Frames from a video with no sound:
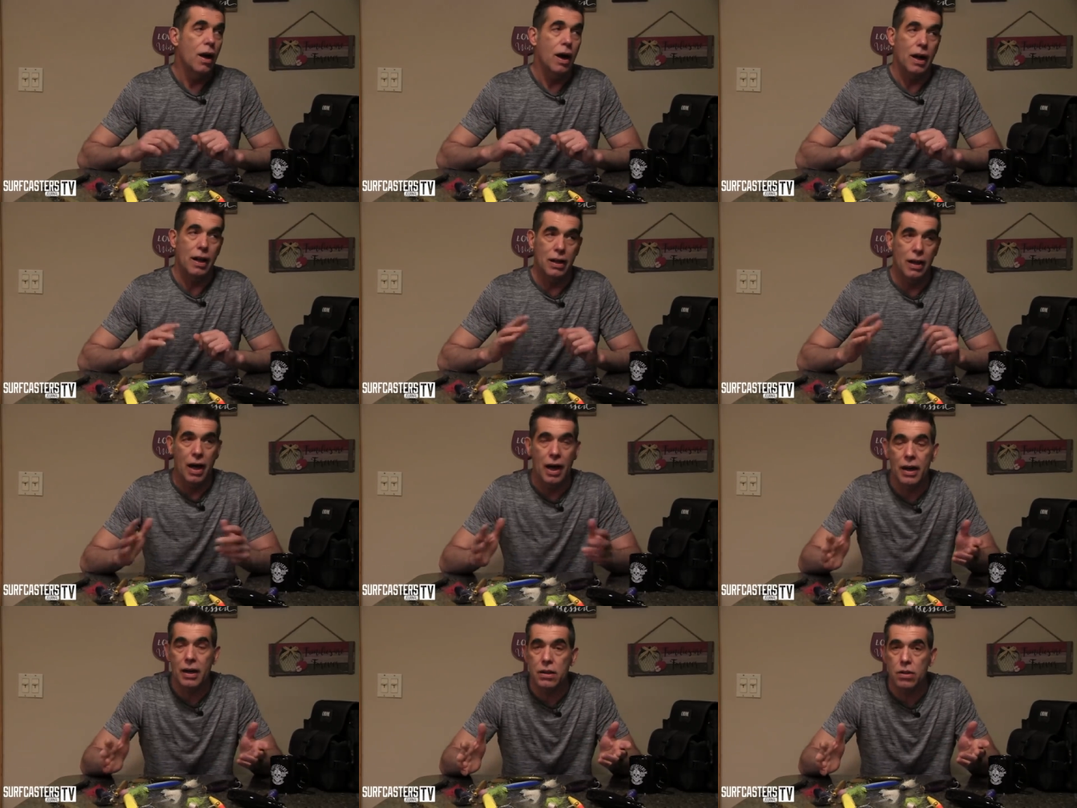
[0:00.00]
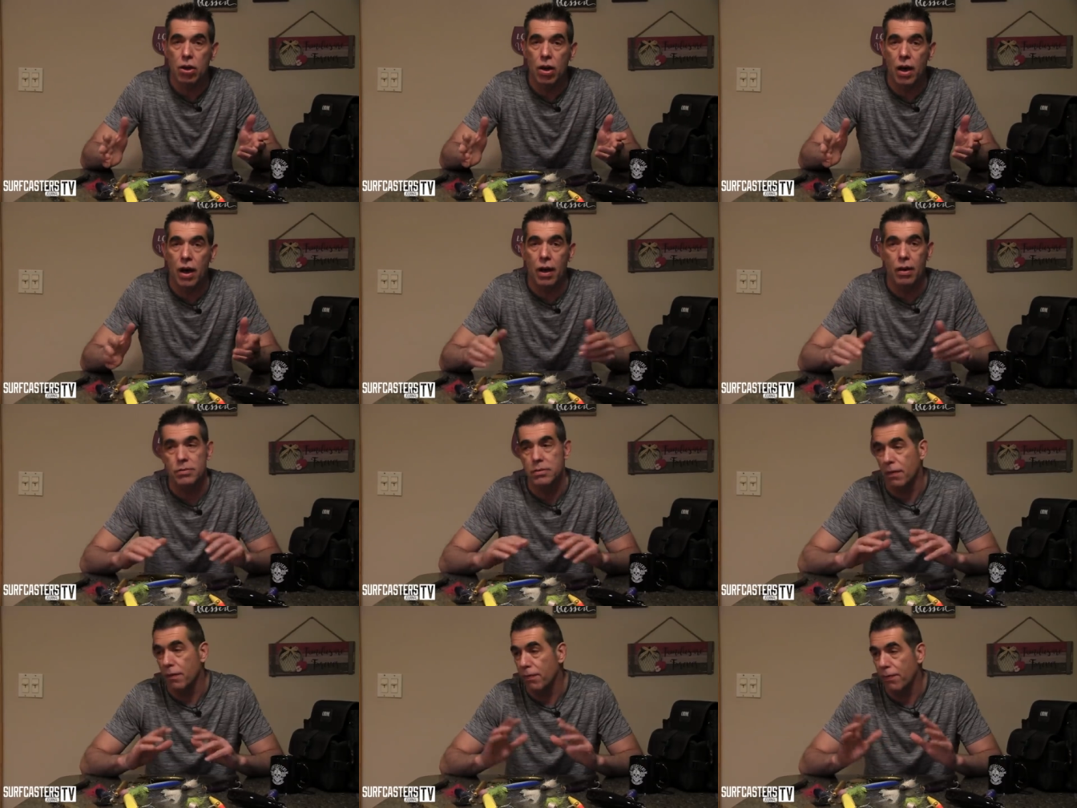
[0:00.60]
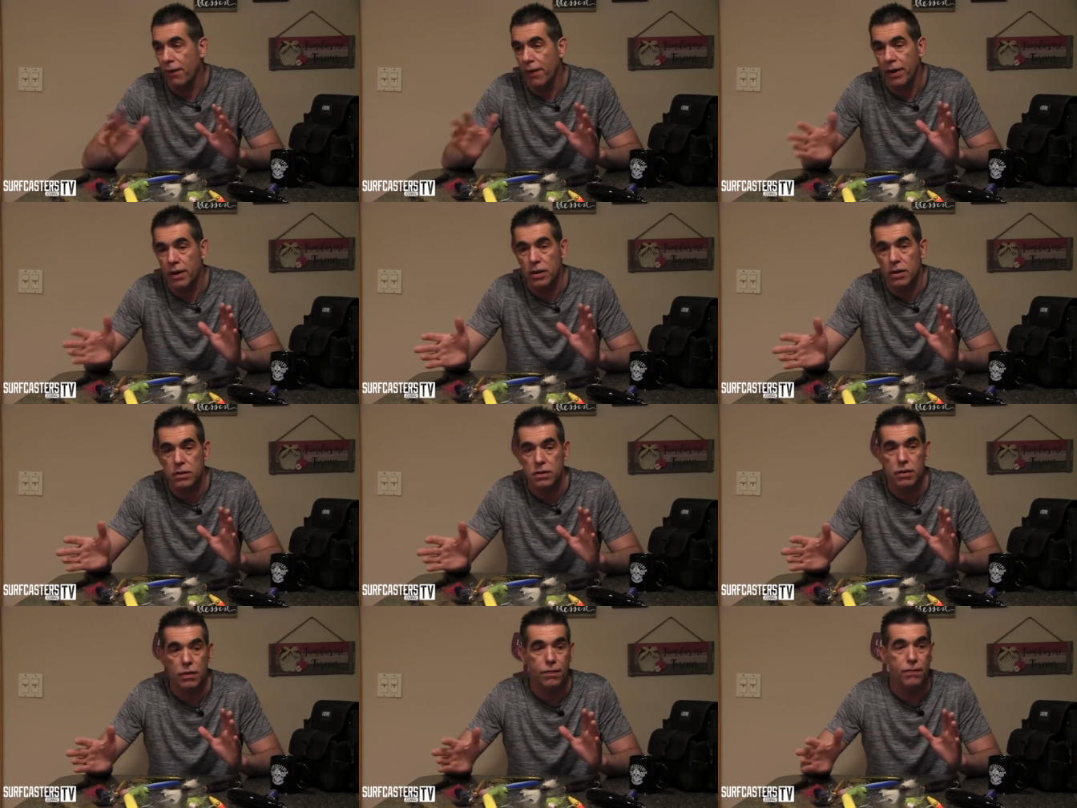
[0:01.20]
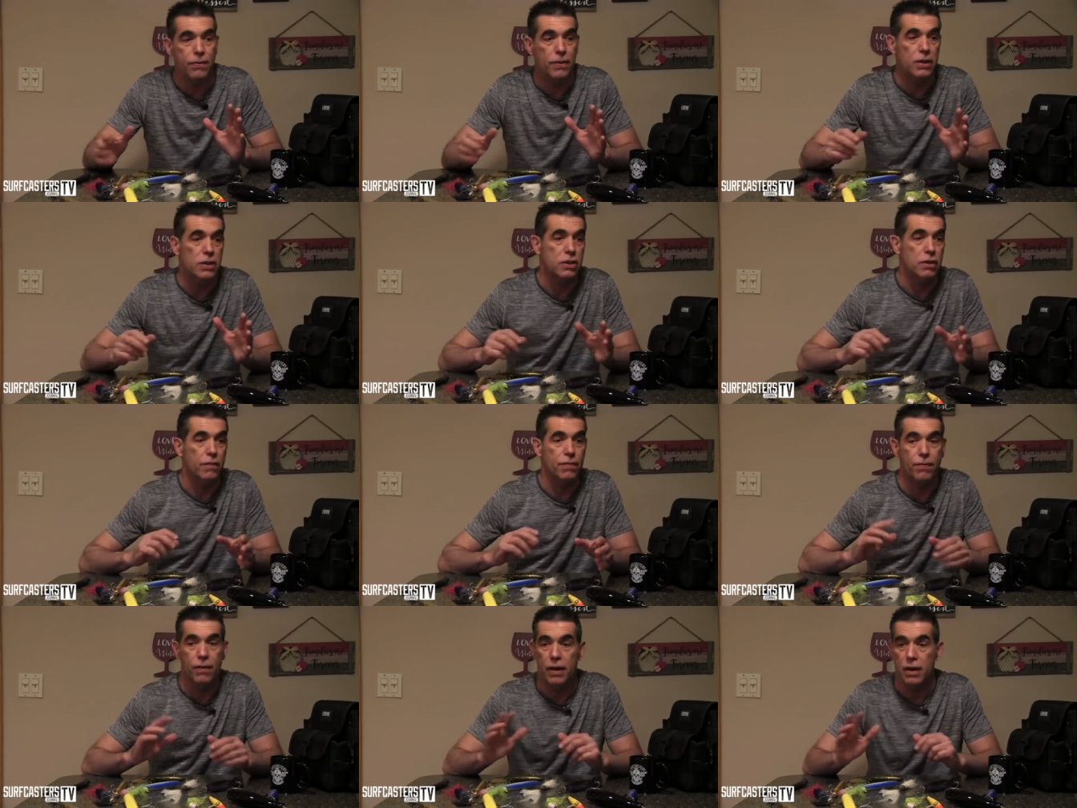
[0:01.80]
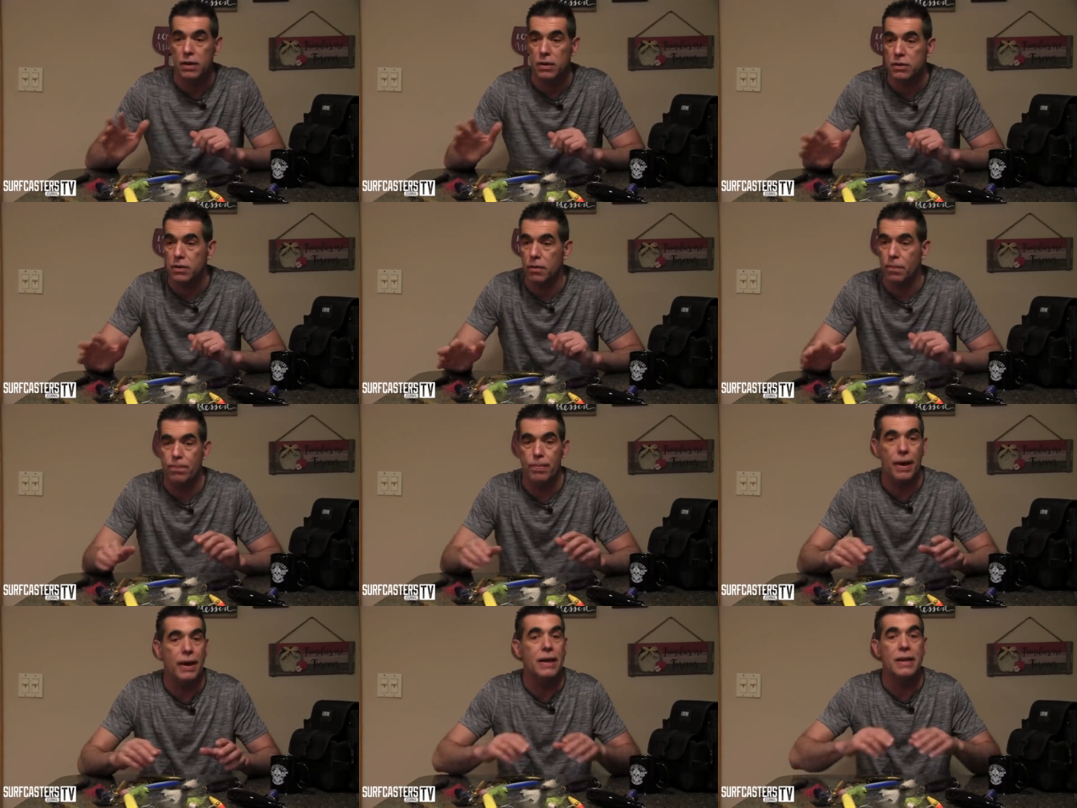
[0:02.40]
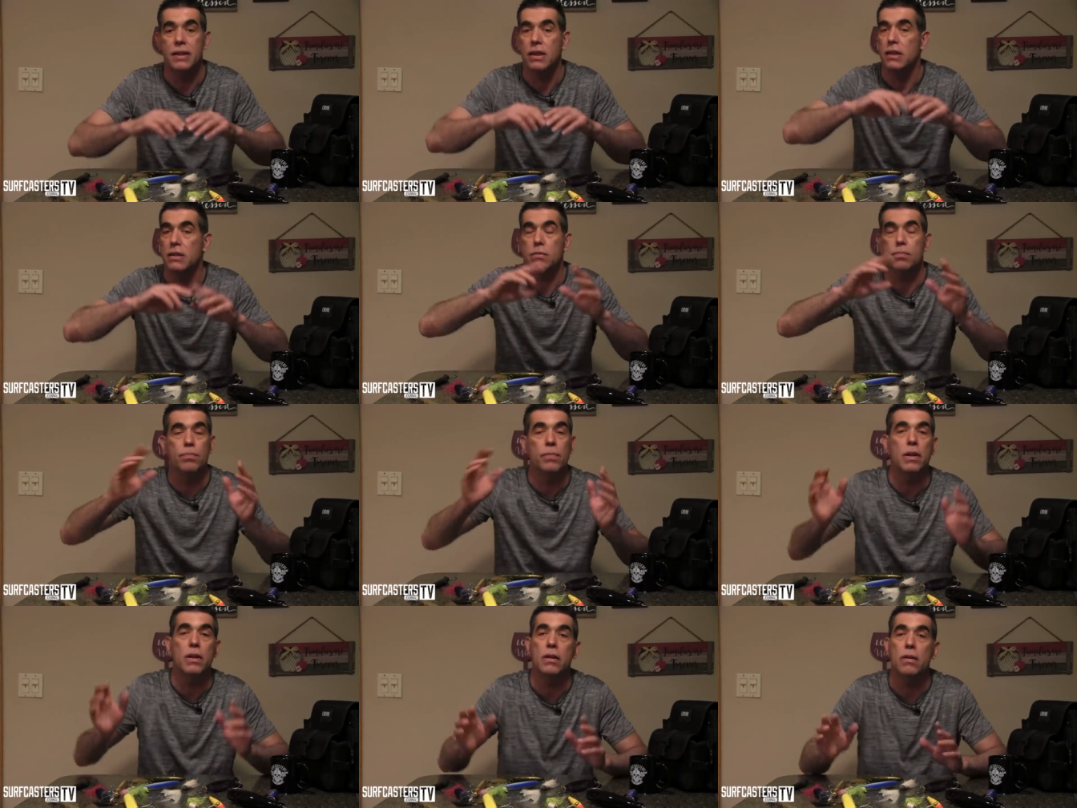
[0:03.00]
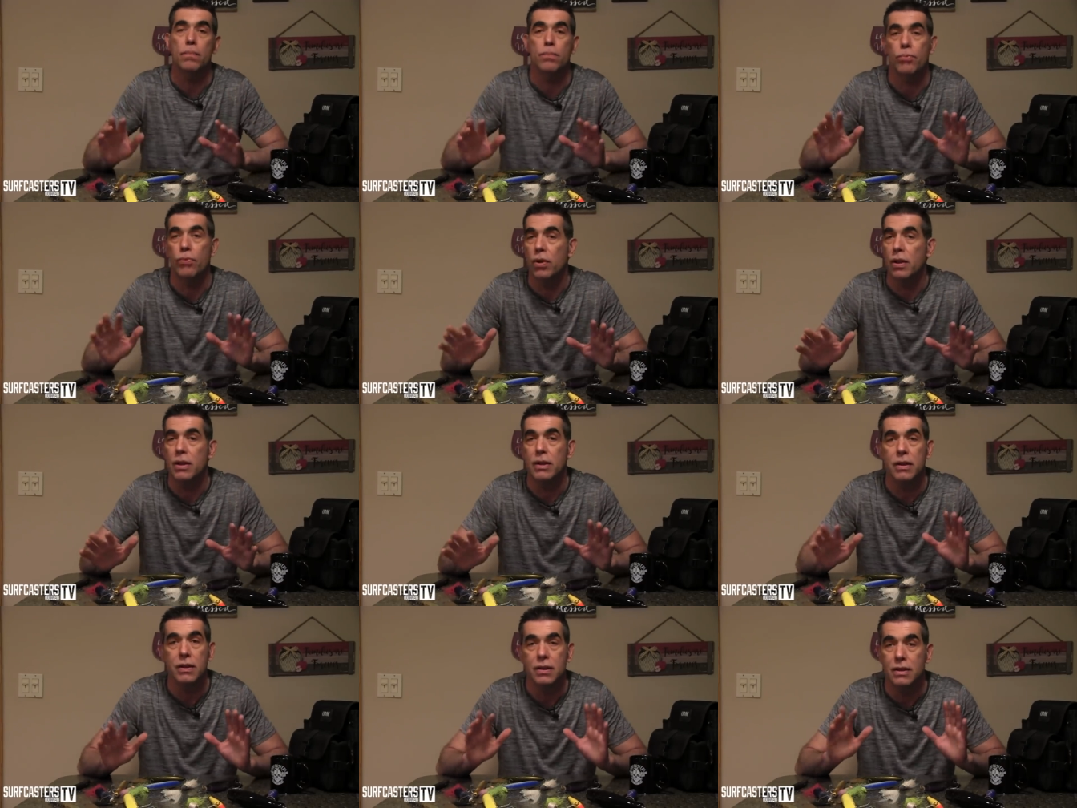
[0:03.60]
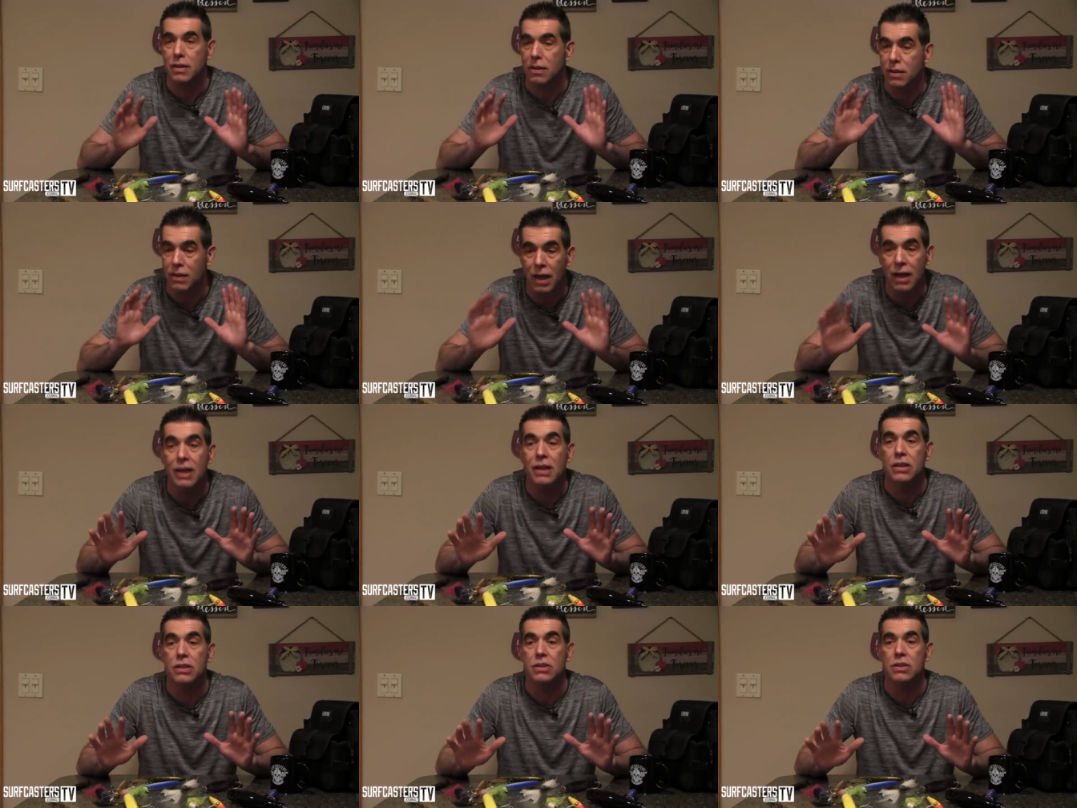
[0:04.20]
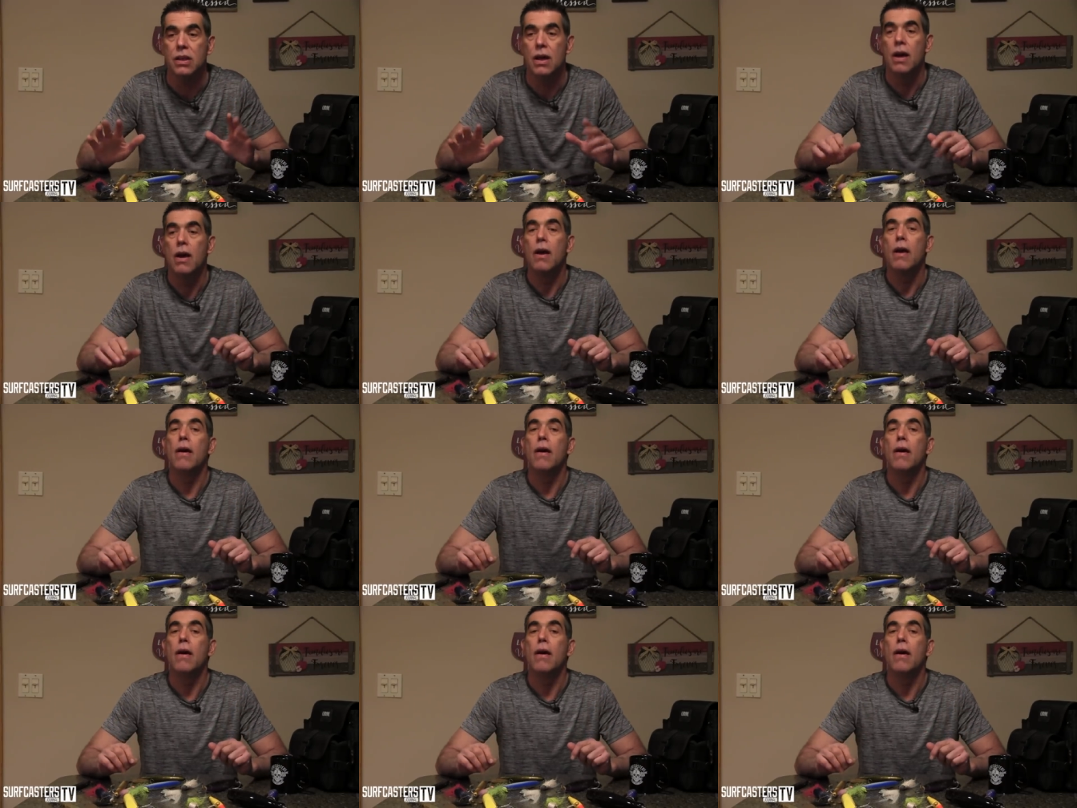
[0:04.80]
A lot of times it funnels the fish, it funnels the bait, it does a million brilliant things.